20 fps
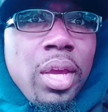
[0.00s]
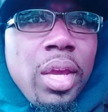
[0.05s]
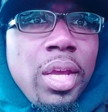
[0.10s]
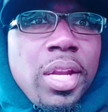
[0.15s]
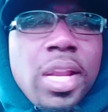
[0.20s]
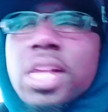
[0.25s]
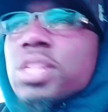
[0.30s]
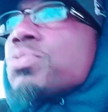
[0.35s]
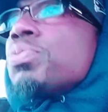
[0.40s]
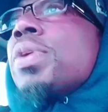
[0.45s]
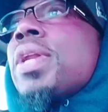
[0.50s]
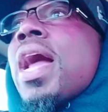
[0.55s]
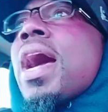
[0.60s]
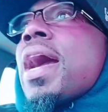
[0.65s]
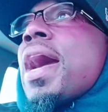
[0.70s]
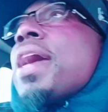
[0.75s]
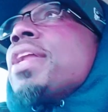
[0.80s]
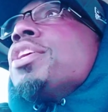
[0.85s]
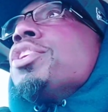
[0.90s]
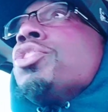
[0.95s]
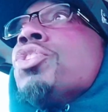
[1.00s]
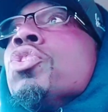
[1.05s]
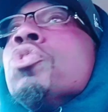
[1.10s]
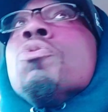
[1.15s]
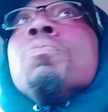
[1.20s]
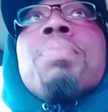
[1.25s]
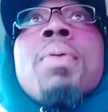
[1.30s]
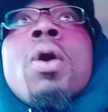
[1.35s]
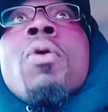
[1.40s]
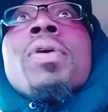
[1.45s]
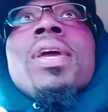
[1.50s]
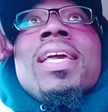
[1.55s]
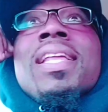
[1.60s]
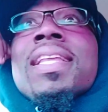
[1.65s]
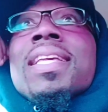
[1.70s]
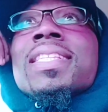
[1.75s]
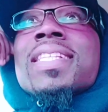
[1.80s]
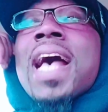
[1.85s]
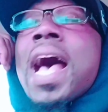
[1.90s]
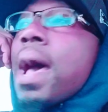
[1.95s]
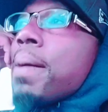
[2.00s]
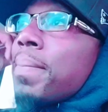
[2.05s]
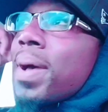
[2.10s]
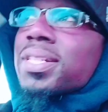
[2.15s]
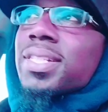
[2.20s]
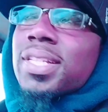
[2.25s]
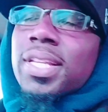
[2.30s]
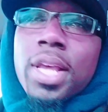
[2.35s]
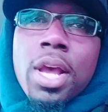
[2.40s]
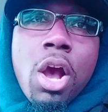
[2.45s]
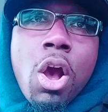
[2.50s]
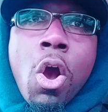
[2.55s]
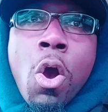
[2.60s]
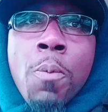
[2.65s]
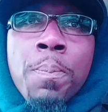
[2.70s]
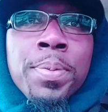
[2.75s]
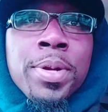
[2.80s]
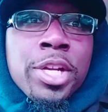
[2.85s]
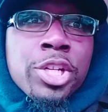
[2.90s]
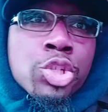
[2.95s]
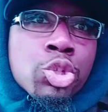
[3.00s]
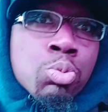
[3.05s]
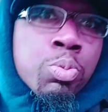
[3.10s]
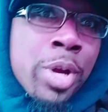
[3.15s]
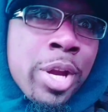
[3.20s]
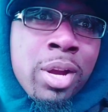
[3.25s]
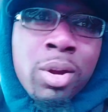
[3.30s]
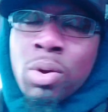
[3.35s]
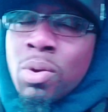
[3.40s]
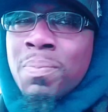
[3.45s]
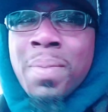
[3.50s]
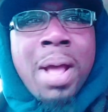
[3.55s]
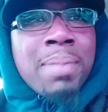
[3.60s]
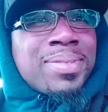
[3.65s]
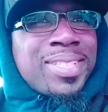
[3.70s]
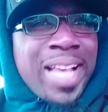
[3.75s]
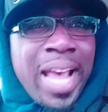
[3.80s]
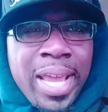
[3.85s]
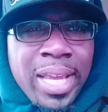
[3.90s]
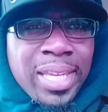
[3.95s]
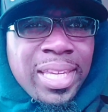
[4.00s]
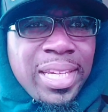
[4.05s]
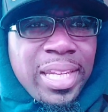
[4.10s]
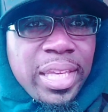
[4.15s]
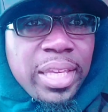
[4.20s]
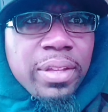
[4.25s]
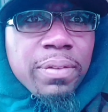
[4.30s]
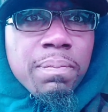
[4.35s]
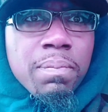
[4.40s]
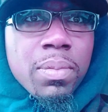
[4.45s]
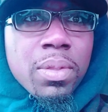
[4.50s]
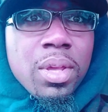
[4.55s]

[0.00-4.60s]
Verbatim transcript: And that's what I gotta do, bro. Anytime I see an opening shrimp, I'm taking it.